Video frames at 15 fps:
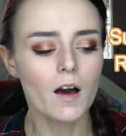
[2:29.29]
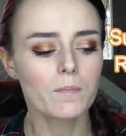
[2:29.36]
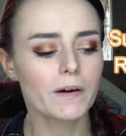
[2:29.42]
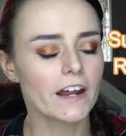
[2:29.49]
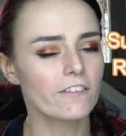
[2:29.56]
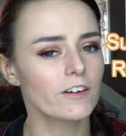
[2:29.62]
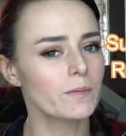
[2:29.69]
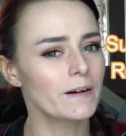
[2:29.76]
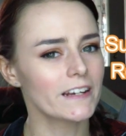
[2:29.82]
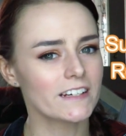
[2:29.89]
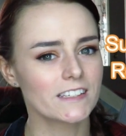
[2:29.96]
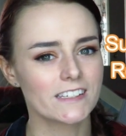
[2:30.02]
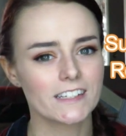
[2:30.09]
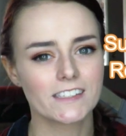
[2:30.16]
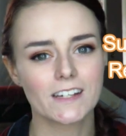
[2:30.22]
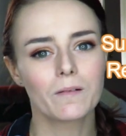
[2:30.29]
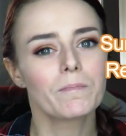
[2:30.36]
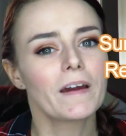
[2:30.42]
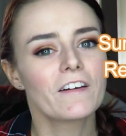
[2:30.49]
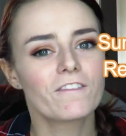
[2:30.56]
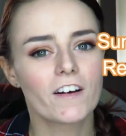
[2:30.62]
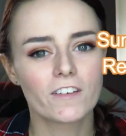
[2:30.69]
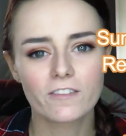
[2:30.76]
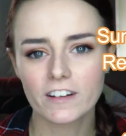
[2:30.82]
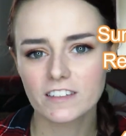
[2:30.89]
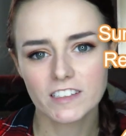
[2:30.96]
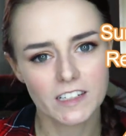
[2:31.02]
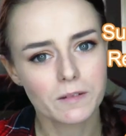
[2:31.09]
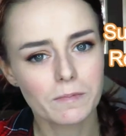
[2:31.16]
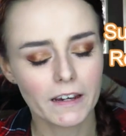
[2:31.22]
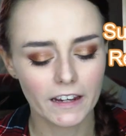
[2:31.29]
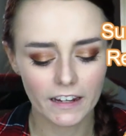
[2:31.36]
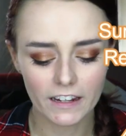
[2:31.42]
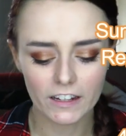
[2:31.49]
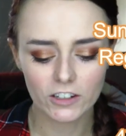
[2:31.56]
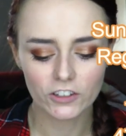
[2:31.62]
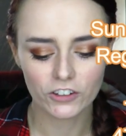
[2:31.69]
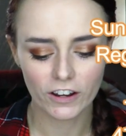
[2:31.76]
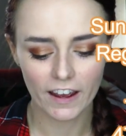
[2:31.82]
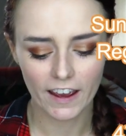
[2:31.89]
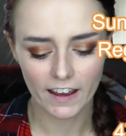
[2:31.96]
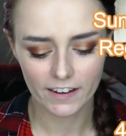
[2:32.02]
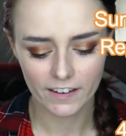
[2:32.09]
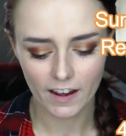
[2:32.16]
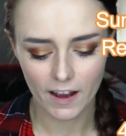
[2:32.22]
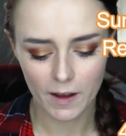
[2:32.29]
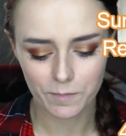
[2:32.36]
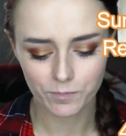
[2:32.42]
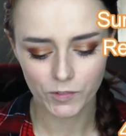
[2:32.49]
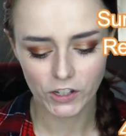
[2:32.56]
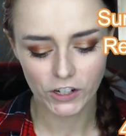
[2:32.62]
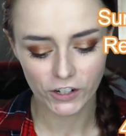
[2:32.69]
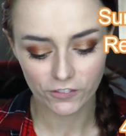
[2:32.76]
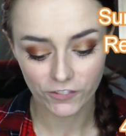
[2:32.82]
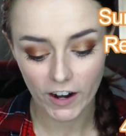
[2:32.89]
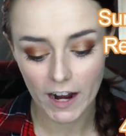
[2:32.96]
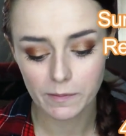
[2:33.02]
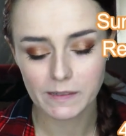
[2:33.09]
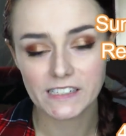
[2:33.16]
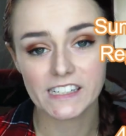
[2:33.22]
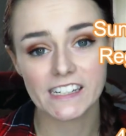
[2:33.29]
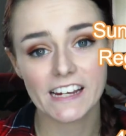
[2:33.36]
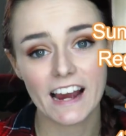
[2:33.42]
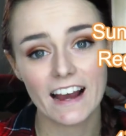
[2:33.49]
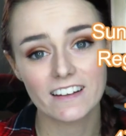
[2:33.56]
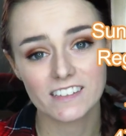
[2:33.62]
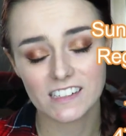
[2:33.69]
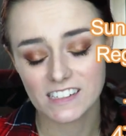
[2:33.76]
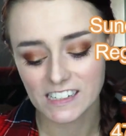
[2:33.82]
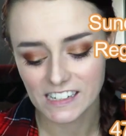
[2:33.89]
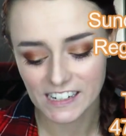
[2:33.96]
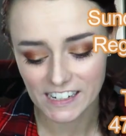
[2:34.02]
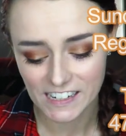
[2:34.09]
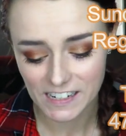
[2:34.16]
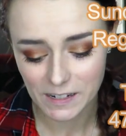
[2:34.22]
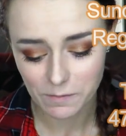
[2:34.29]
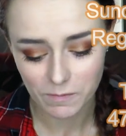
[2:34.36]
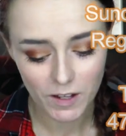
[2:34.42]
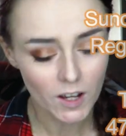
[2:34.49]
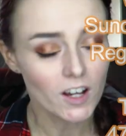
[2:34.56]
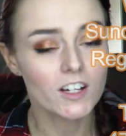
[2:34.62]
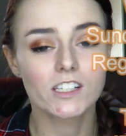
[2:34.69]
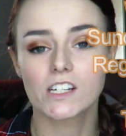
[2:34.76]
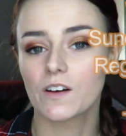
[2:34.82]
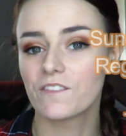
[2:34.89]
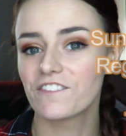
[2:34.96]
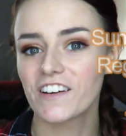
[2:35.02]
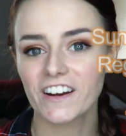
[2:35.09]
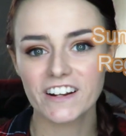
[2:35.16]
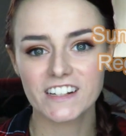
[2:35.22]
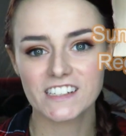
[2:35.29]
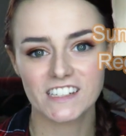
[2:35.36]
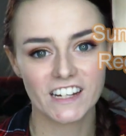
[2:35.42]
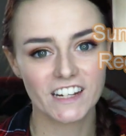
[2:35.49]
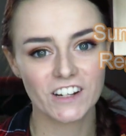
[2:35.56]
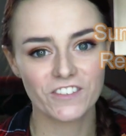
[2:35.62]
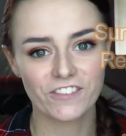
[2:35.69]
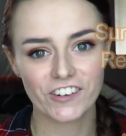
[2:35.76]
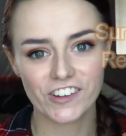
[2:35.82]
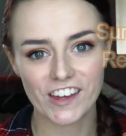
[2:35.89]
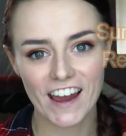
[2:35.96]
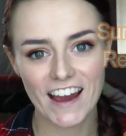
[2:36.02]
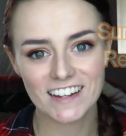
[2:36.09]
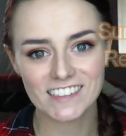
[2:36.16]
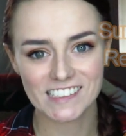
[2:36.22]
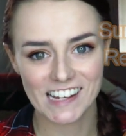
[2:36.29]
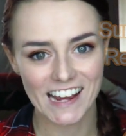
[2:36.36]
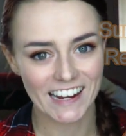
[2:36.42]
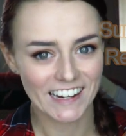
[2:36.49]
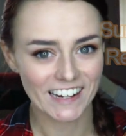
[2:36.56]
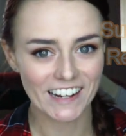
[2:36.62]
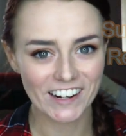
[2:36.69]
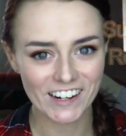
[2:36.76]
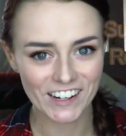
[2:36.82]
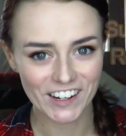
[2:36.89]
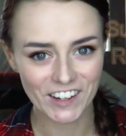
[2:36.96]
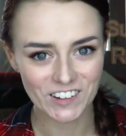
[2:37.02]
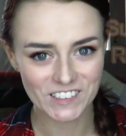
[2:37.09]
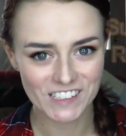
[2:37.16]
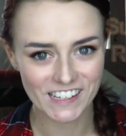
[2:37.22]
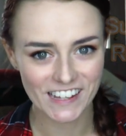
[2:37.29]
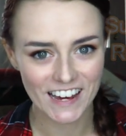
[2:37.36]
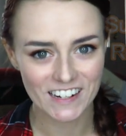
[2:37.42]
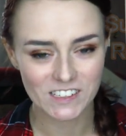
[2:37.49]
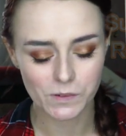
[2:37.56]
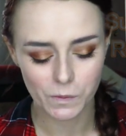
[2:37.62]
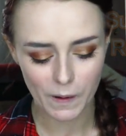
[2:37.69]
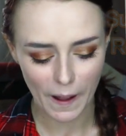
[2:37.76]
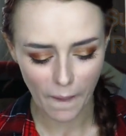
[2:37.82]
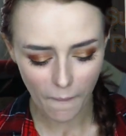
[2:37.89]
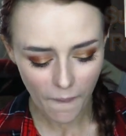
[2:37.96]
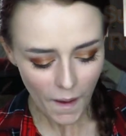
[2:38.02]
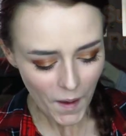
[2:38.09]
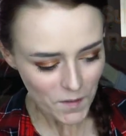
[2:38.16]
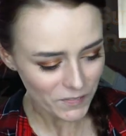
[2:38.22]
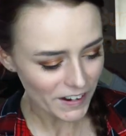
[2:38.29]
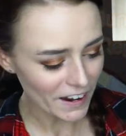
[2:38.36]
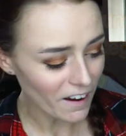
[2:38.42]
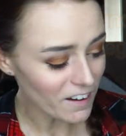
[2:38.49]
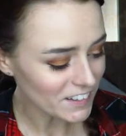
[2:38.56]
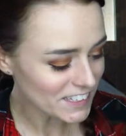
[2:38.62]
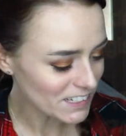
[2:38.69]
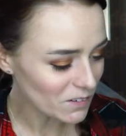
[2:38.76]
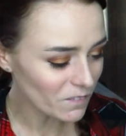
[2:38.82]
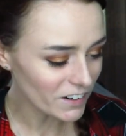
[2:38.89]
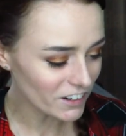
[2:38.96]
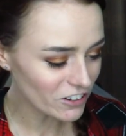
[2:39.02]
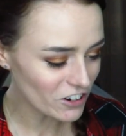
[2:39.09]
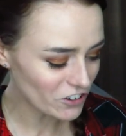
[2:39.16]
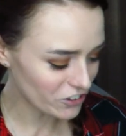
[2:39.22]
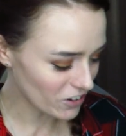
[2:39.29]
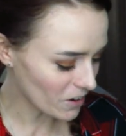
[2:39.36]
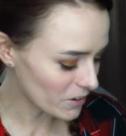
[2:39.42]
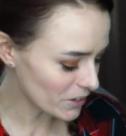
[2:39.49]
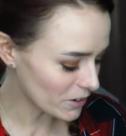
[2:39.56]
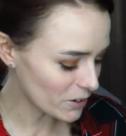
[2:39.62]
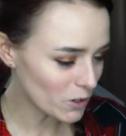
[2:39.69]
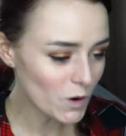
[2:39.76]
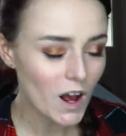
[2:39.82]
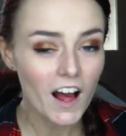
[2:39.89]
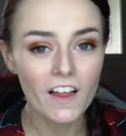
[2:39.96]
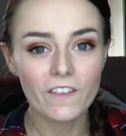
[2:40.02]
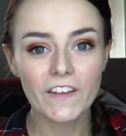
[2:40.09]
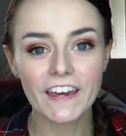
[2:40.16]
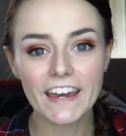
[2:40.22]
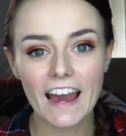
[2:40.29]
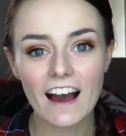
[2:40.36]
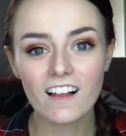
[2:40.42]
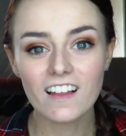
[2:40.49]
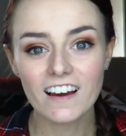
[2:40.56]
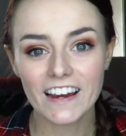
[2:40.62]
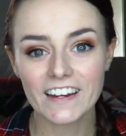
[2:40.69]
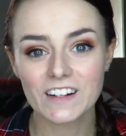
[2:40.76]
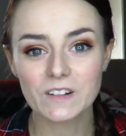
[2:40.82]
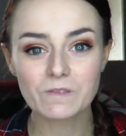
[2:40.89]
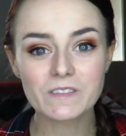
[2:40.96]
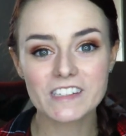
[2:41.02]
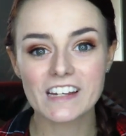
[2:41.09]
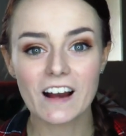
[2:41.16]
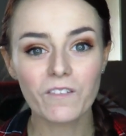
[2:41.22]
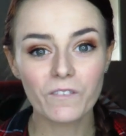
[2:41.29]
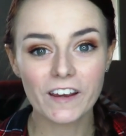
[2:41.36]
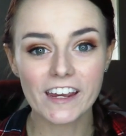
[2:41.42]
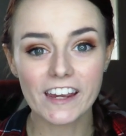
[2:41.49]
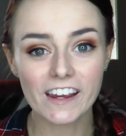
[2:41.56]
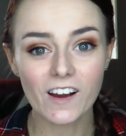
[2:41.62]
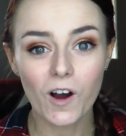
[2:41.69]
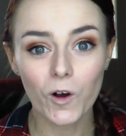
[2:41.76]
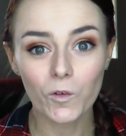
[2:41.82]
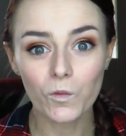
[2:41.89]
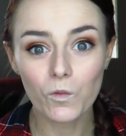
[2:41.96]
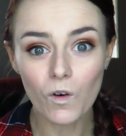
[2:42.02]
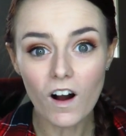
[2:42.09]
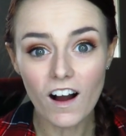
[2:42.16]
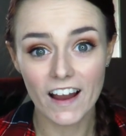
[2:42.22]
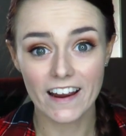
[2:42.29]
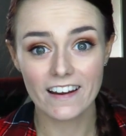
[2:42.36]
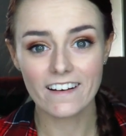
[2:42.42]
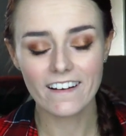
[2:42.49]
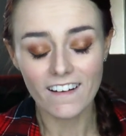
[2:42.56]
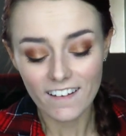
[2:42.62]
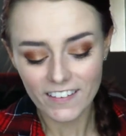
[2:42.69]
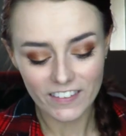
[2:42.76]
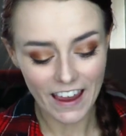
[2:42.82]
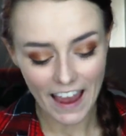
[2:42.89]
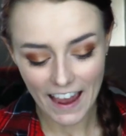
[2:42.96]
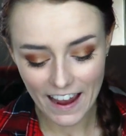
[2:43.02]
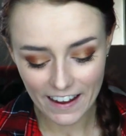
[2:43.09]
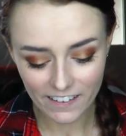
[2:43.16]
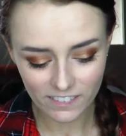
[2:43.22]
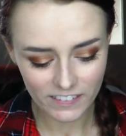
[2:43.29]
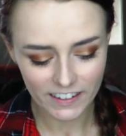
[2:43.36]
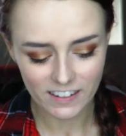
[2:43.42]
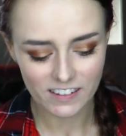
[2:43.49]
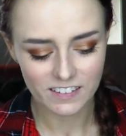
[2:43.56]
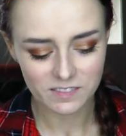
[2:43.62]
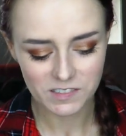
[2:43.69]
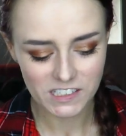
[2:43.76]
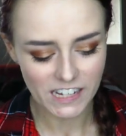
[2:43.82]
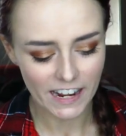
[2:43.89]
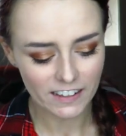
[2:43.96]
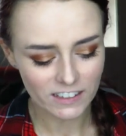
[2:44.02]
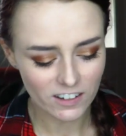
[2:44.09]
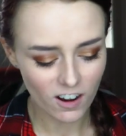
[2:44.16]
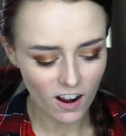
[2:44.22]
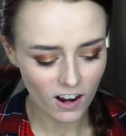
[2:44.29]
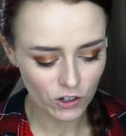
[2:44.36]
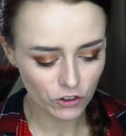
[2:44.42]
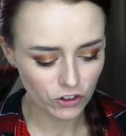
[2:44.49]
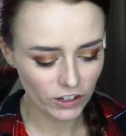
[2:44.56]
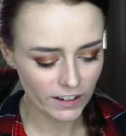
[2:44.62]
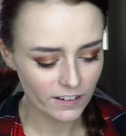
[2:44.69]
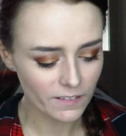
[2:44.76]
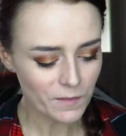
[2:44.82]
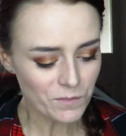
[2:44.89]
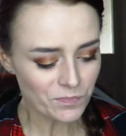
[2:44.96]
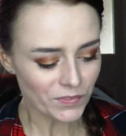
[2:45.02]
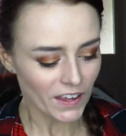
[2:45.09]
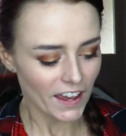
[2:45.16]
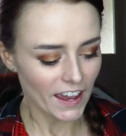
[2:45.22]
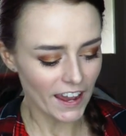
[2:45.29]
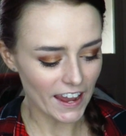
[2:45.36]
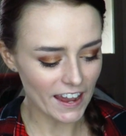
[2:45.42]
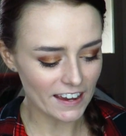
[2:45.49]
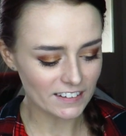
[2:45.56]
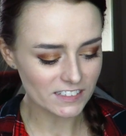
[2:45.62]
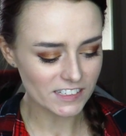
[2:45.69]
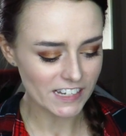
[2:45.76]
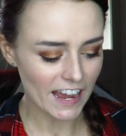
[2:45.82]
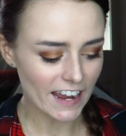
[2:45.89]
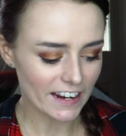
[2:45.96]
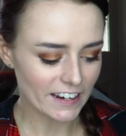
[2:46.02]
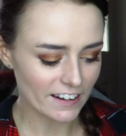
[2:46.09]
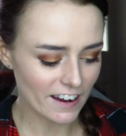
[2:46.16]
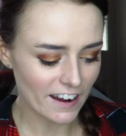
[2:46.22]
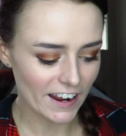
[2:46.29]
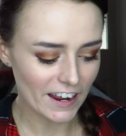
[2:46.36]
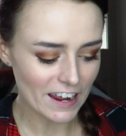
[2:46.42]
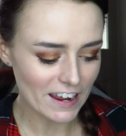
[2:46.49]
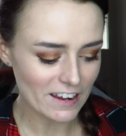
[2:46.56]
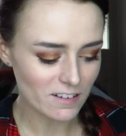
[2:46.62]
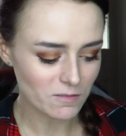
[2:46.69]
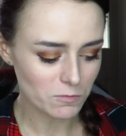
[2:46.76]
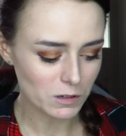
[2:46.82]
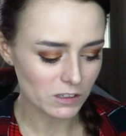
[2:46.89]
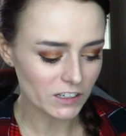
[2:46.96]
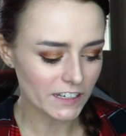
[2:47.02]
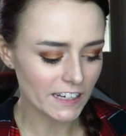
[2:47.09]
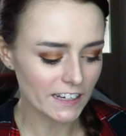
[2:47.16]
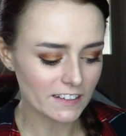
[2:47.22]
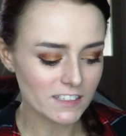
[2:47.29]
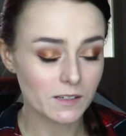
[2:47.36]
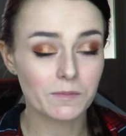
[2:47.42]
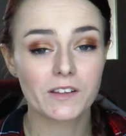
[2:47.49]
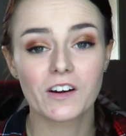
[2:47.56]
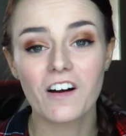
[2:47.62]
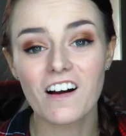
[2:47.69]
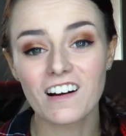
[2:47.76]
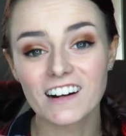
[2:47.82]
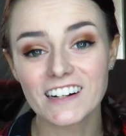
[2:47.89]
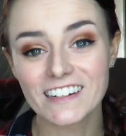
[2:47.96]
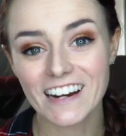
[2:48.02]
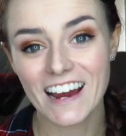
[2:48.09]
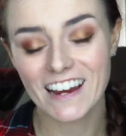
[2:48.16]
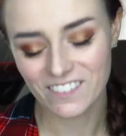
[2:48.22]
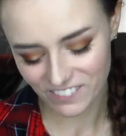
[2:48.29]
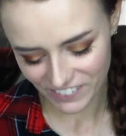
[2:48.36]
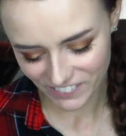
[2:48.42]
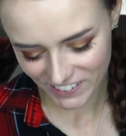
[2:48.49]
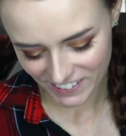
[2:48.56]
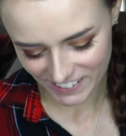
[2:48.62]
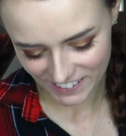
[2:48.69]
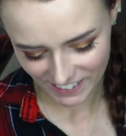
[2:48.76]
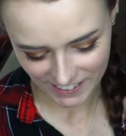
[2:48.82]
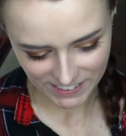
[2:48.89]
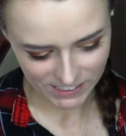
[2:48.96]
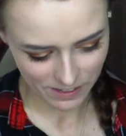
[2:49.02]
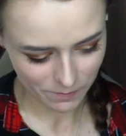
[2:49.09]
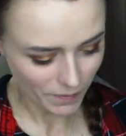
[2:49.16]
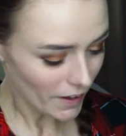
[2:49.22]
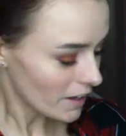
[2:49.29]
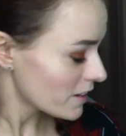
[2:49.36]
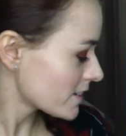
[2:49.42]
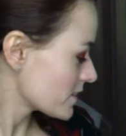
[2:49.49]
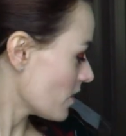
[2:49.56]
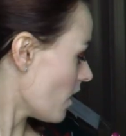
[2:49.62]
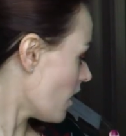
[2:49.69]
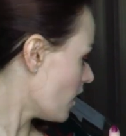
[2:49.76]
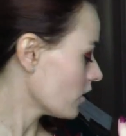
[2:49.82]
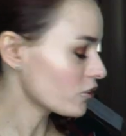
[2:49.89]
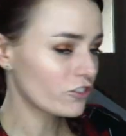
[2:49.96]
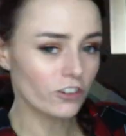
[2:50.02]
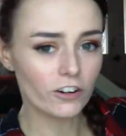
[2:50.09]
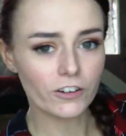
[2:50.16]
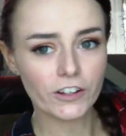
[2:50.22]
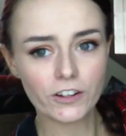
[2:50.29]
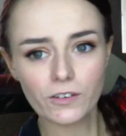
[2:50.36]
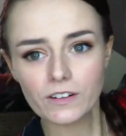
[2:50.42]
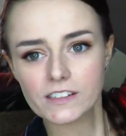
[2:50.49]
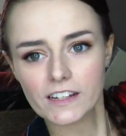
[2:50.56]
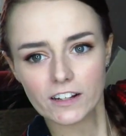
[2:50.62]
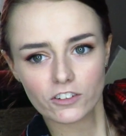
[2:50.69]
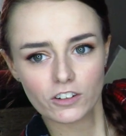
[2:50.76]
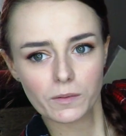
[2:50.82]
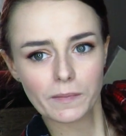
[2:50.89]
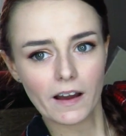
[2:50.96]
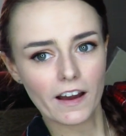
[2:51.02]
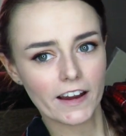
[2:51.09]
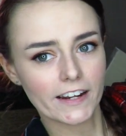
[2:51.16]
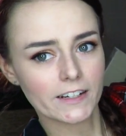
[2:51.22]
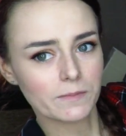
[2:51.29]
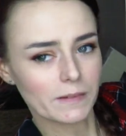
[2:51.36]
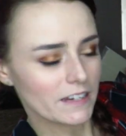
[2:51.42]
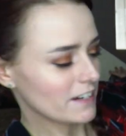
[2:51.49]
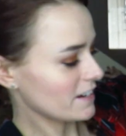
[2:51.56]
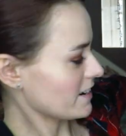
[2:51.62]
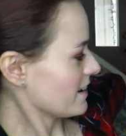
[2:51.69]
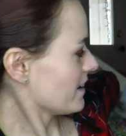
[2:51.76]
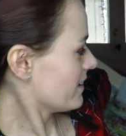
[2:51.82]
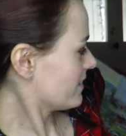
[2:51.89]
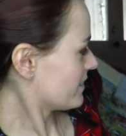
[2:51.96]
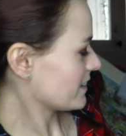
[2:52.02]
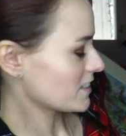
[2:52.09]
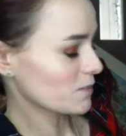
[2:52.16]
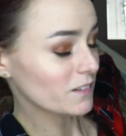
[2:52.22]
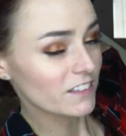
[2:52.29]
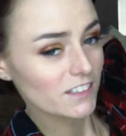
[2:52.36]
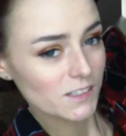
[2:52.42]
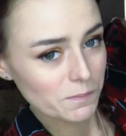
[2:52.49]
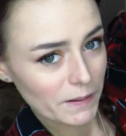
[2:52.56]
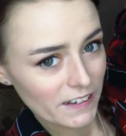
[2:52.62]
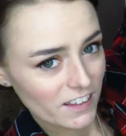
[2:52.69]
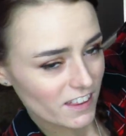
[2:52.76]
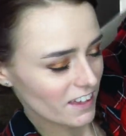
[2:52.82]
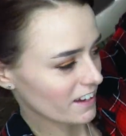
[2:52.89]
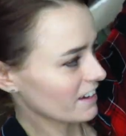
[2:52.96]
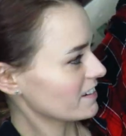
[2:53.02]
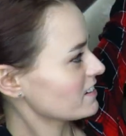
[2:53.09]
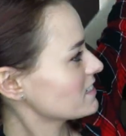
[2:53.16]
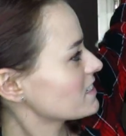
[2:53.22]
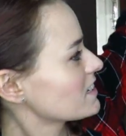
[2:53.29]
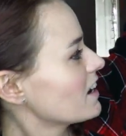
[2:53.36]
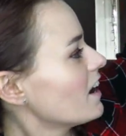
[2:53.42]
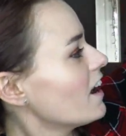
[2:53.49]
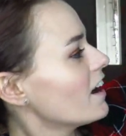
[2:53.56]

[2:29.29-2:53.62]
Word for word: But everybody sets up a fundraising page and um, Cure for IBD has a team, so I'm very excited for that. Zach and I are going to go to that as well. But I also wanted to show you the gala items that we won. They had like a silent auction and Zach and I were looking at some of the art and we really liked them. So I'll show you, it's actually behind me here. That's what this big thing is.